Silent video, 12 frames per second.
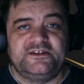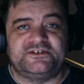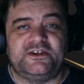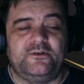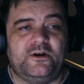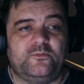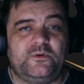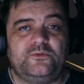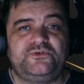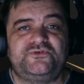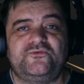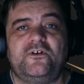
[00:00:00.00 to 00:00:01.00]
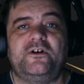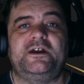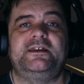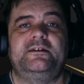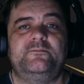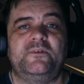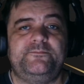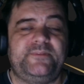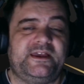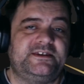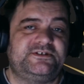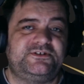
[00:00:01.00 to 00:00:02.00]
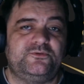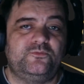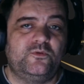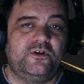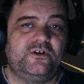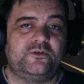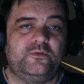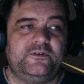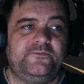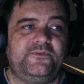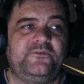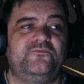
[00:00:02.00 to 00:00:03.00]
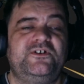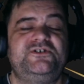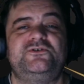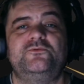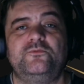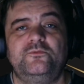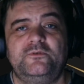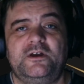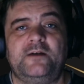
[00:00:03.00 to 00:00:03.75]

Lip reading: So I will try my best to work with the original